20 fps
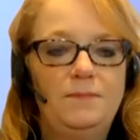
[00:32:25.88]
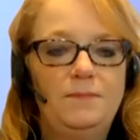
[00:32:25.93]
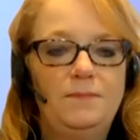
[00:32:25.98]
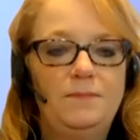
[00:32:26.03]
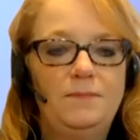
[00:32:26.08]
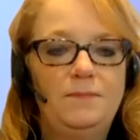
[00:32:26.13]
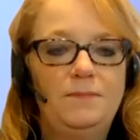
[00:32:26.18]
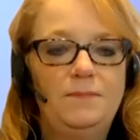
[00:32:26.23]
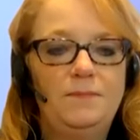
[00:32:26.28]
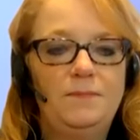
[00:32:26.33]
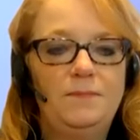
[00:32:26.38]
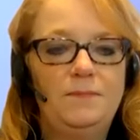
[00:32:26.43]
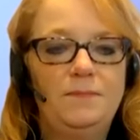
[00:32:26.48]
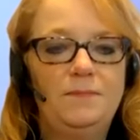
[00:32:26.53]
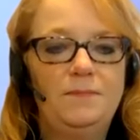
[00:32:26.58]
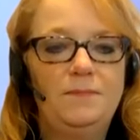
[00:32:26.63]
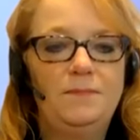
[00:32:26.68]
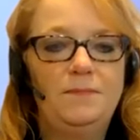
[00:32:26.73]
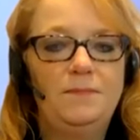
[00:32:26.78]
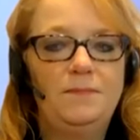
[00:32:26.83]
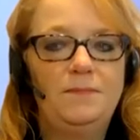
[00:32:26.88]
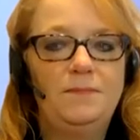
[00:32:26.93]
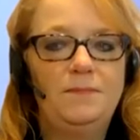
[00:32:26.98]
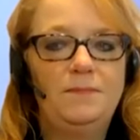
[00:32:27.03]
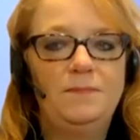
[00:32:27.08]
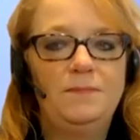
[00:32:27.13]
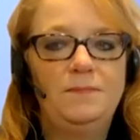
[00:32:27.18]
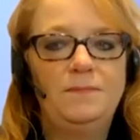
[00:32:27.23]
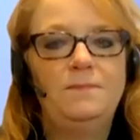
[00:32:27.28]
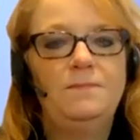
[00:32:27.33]

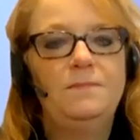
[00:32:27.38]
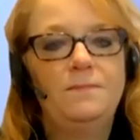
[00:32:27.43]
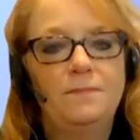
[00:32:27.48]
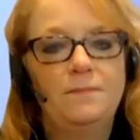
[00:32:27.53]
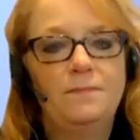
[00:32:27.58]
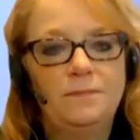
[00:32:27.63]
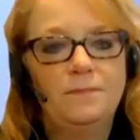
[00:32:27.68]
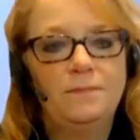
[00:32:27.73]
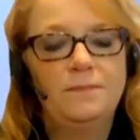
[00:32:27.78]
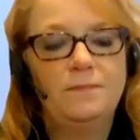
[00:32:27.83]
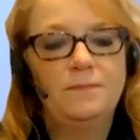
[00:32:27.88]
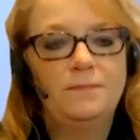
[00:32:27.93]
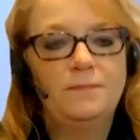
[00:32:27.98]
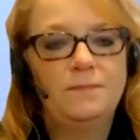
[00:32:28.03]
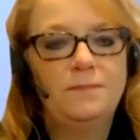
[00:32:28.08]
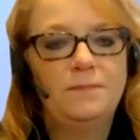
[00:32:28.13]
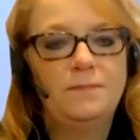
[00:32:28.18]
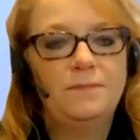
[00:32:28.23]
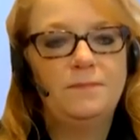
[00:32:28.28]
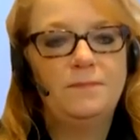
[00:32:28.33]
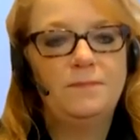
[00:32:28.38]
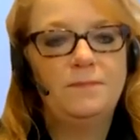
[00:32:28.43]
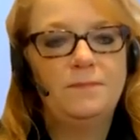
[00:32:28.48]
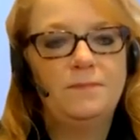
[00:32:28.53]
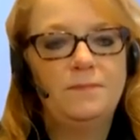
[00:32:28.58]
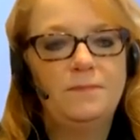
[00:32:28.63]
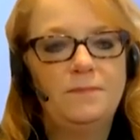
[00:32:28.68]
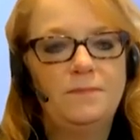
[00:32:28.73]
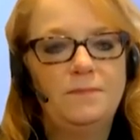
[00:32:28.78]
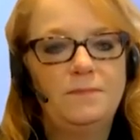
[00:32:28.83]

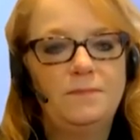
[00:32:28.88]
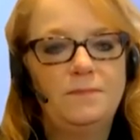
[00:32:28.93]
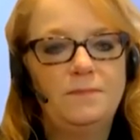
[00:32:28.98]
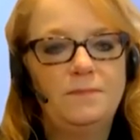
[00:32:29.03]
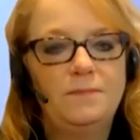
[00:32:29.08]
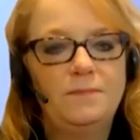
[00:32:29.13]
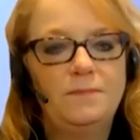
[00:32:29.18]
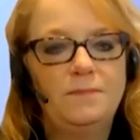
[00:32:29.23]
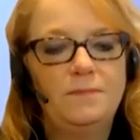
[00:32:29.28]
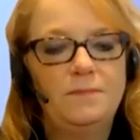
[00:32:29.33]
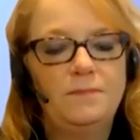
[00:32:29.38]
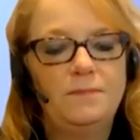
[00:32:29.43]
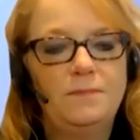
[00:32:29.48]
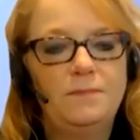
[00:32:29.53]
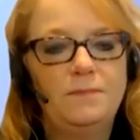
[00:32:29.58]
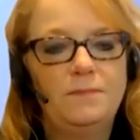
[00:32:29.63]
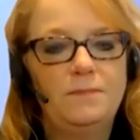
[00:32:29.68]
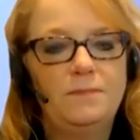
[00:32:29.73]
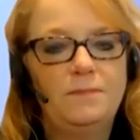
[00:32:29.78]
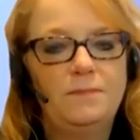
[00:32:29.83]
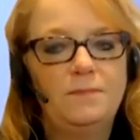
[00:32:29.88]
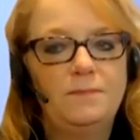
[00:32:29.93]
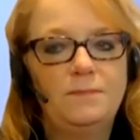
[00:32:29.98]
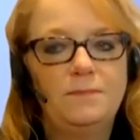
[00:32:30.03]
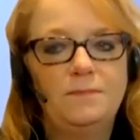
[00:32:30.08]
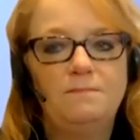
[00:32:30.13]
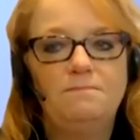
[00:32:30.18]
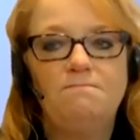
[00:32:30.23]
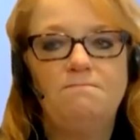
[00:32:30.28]
The person shown says nothing.